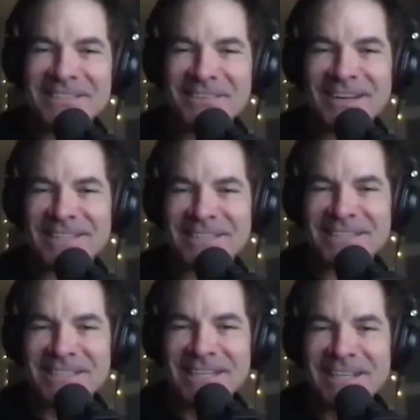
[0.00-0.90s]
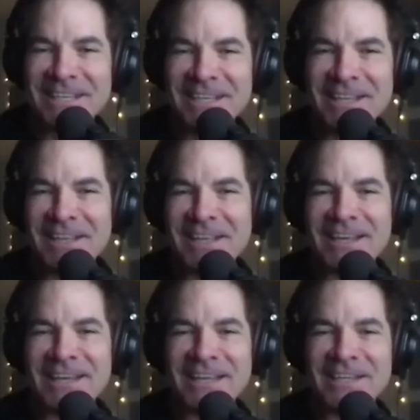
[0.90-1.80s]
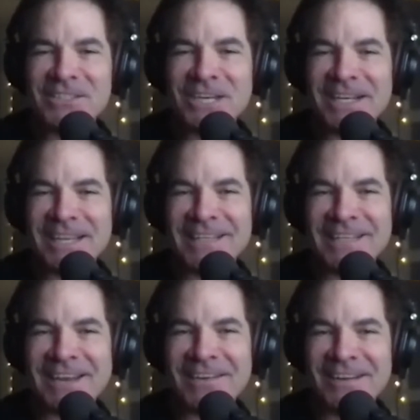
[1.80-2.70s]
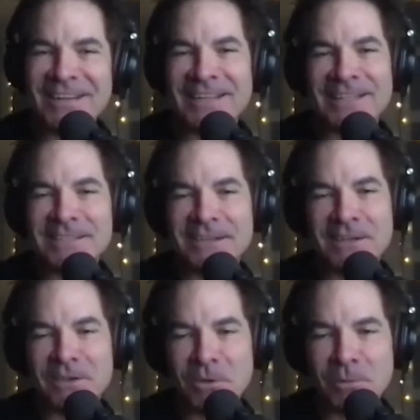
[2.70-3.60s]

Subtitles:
rich. I didn't get a check that day or anything, so I had to go